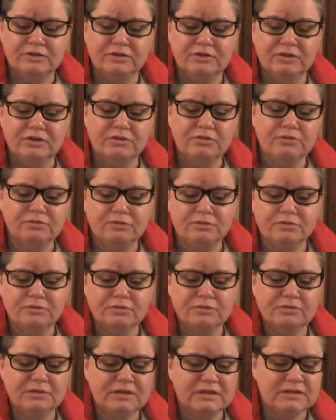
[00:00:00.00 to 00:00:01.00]
go
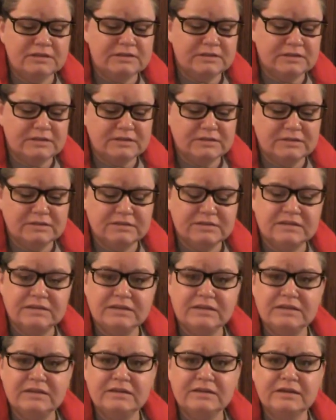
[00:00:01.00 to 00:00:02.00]
through this and
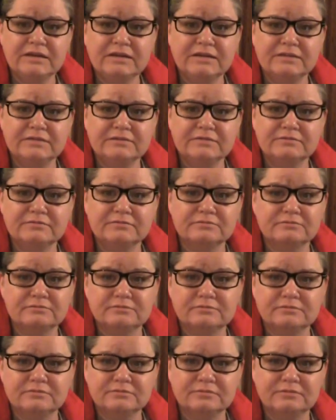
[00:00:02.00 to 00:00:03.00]
see uh,
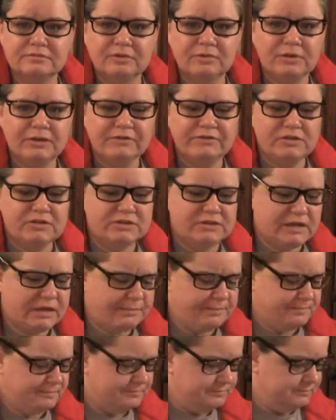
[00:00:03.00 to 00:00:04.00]
what I've used up.